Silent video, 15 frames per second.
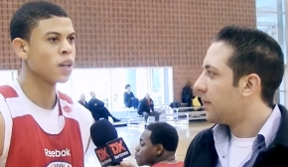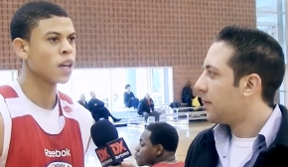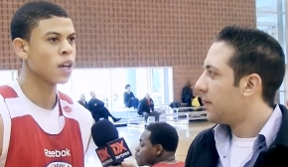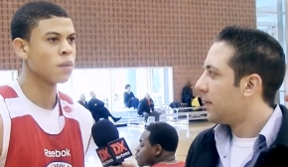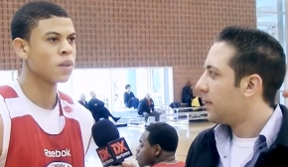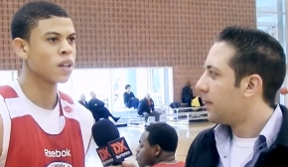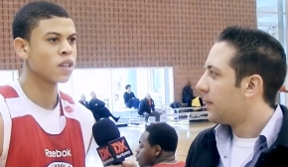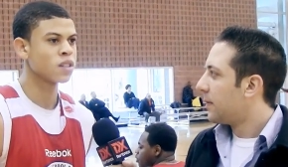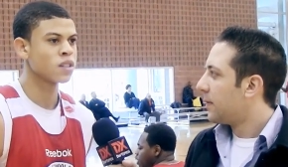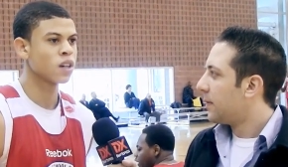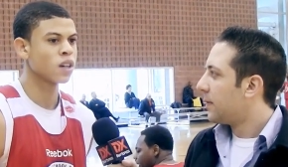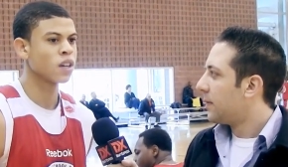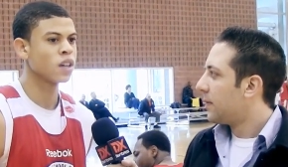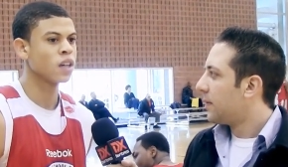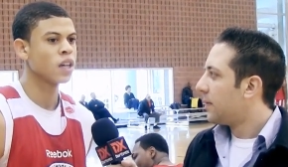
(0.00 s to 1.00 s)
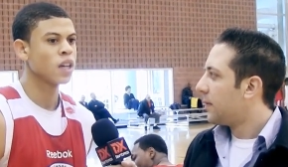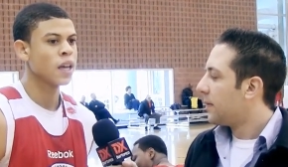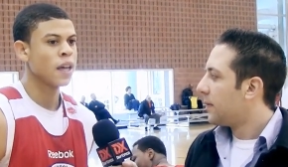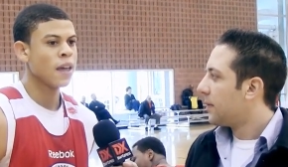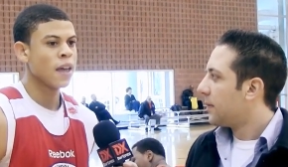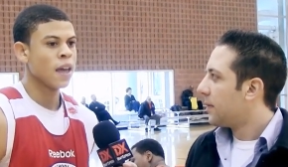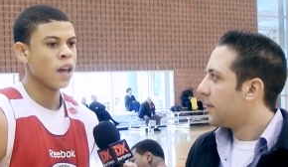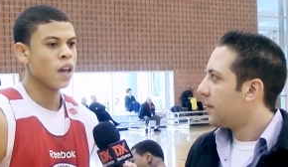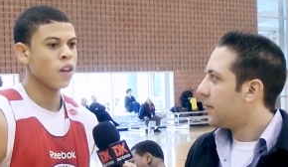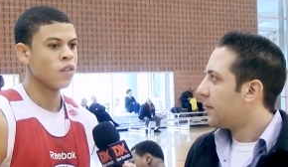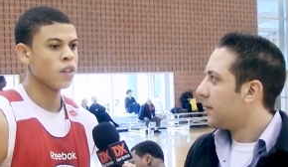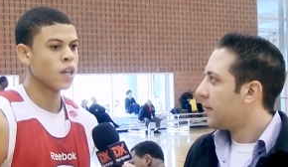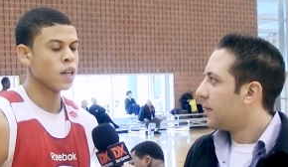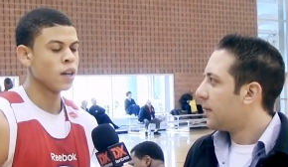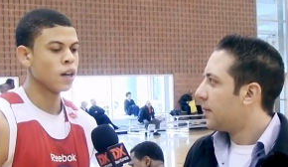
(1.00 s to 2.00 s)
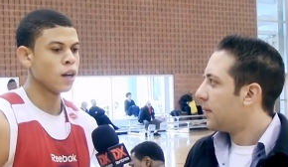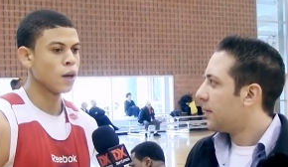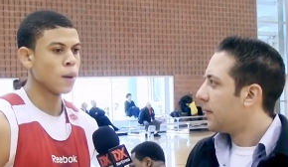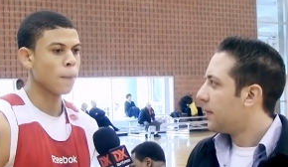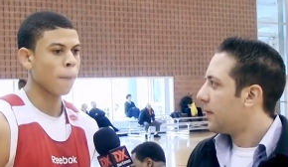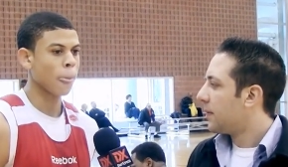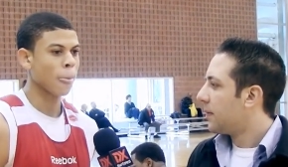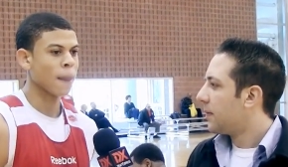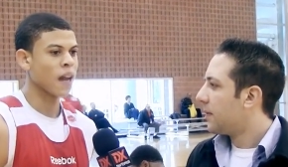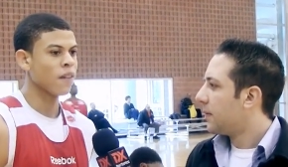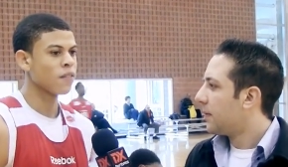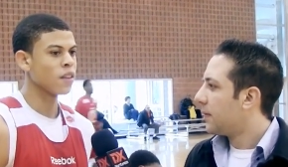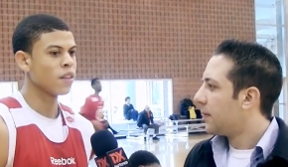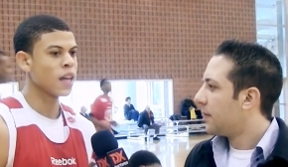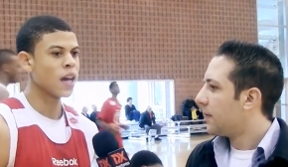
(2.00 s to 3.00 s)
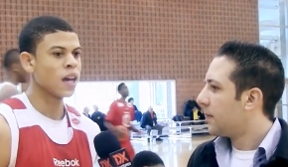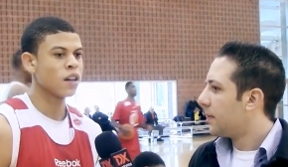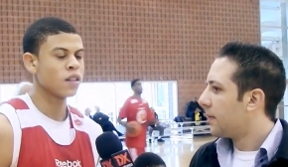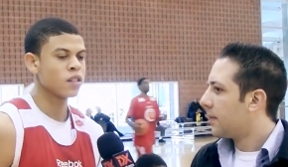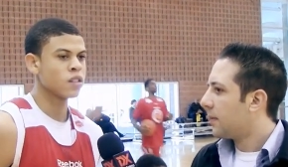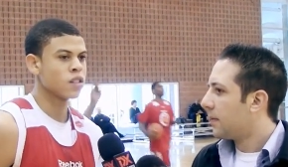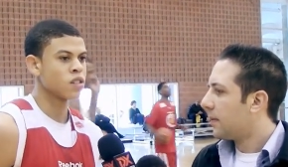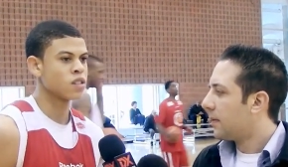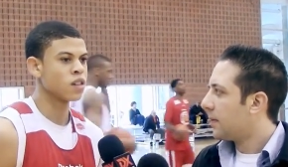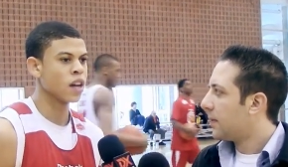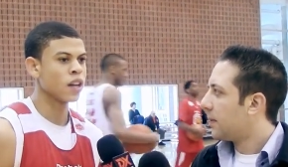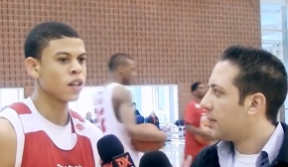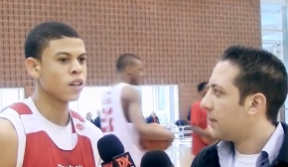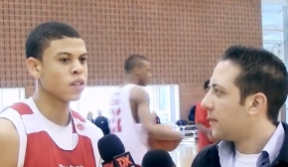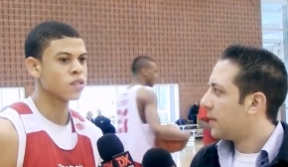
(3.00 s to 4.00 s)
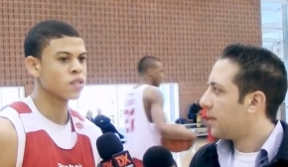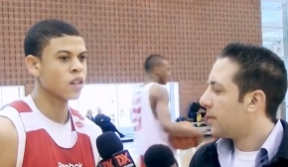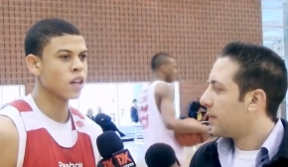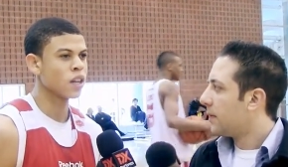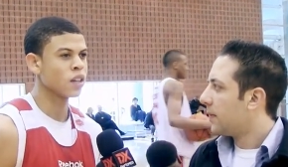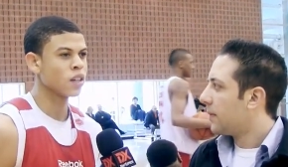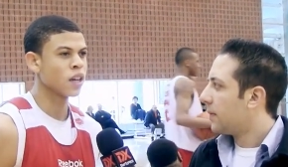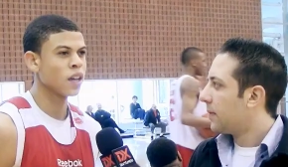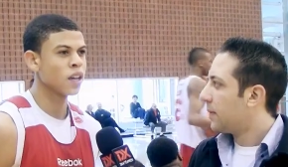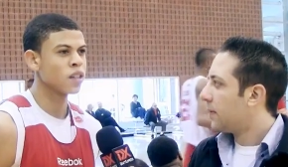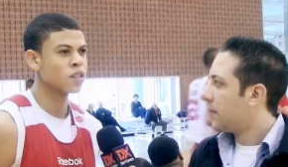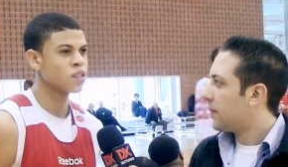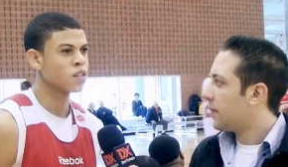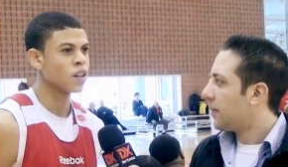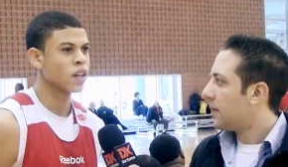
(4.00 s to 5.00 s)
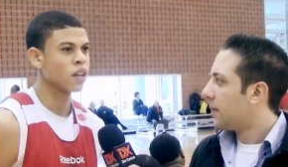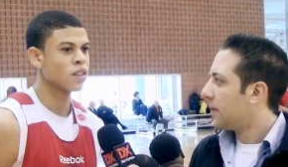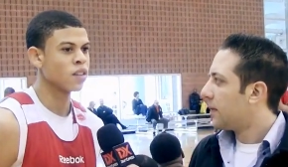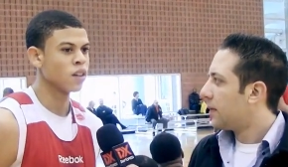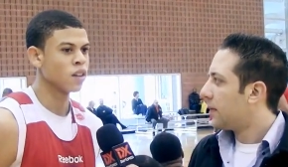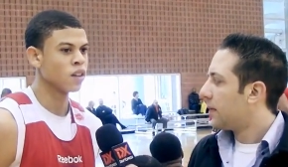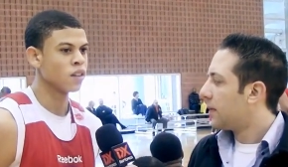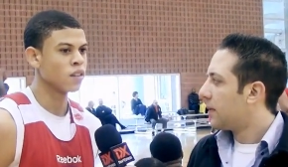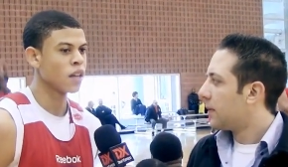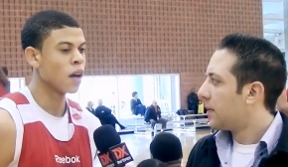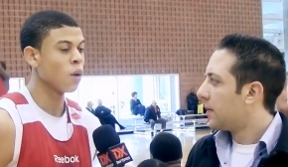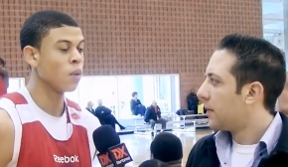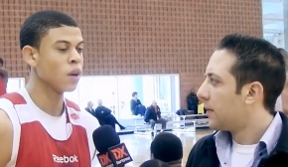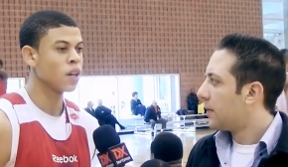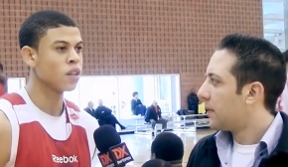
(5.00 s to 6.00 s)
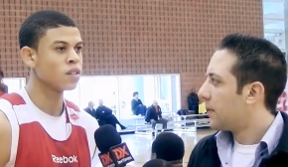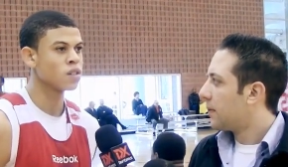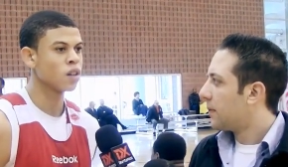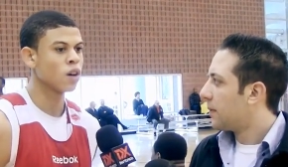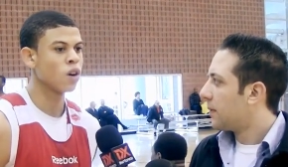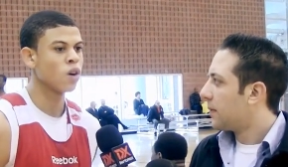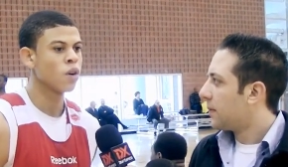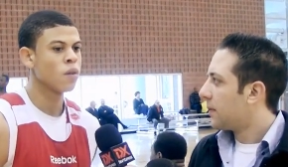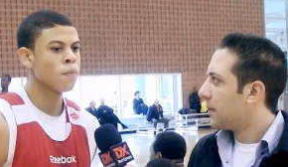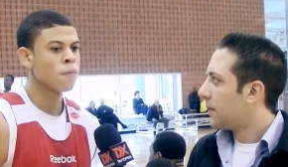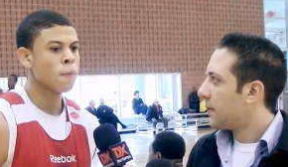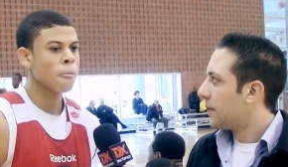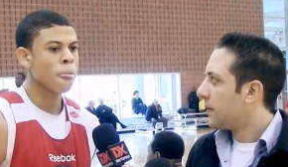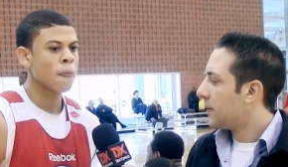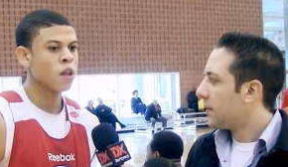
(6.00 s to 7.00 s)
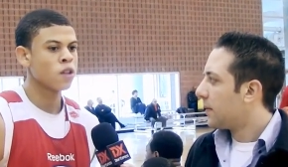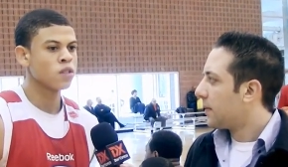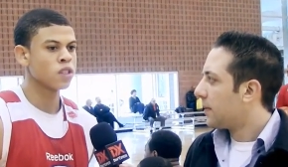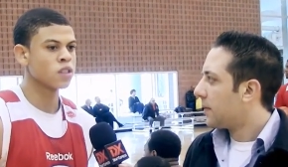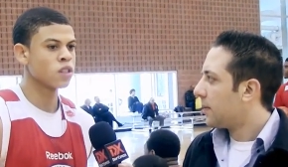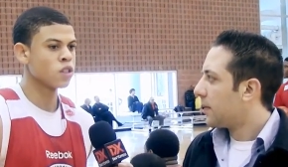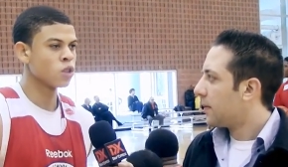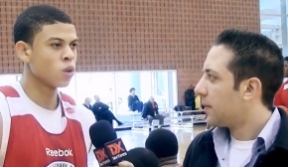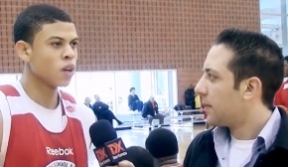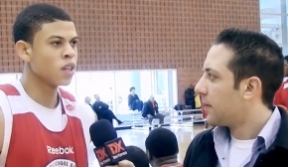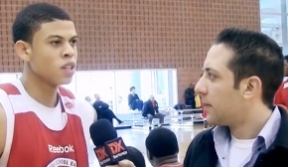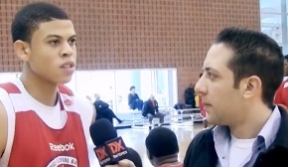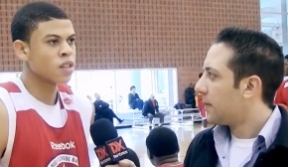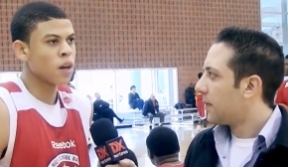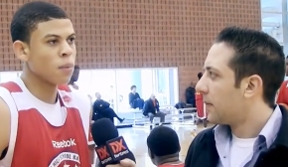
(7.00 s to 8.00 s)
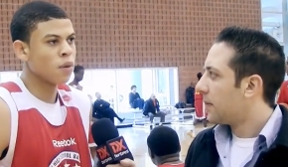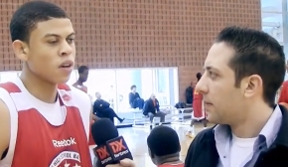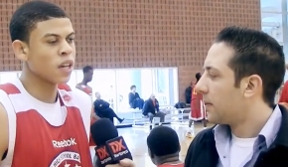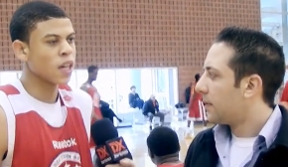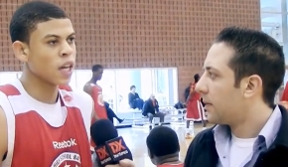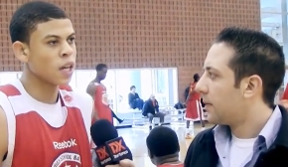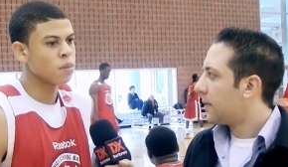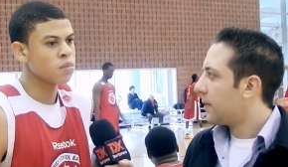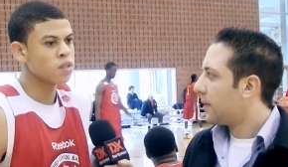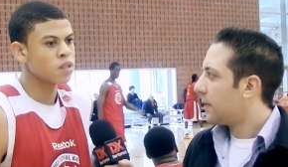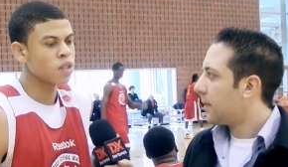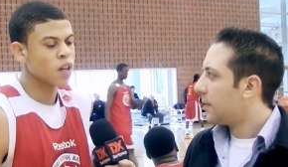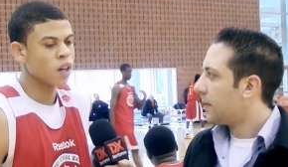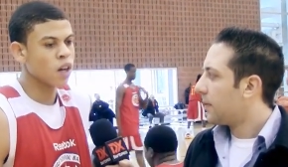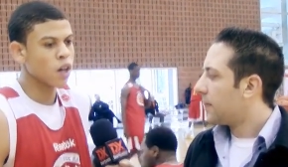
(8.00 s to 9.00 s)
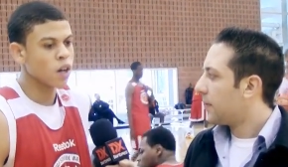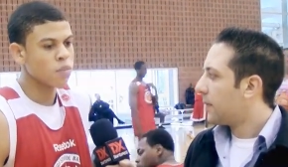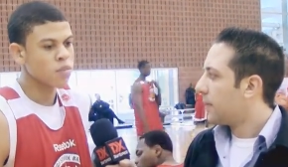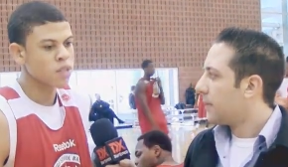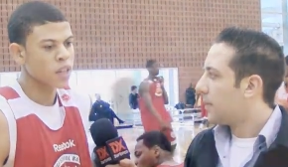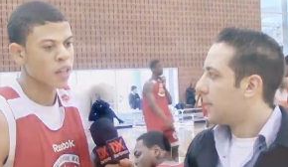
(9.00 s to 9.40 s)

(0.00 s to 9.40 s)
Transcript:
Speaker 1: game in Kentucky. And then um, after that, uh, signing signing day is like the that week. So. Just enjoy these couple of games, um, just